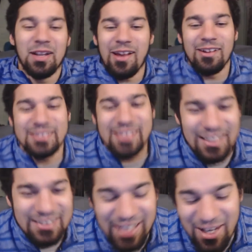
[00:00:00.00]
but no,
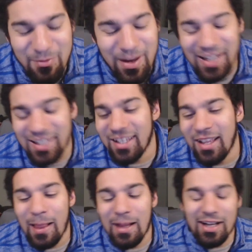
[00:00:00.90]
seriously, everybody.
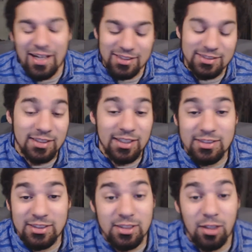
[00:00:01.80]
Uh,
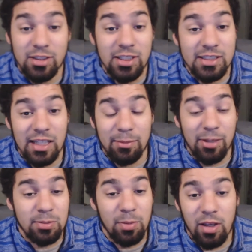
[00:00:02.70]
it's on Kiss
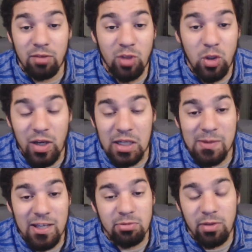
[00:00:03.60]
Anime. It's probably on Ryu
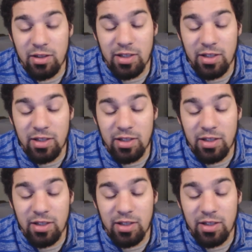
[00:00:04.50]
Anime. It's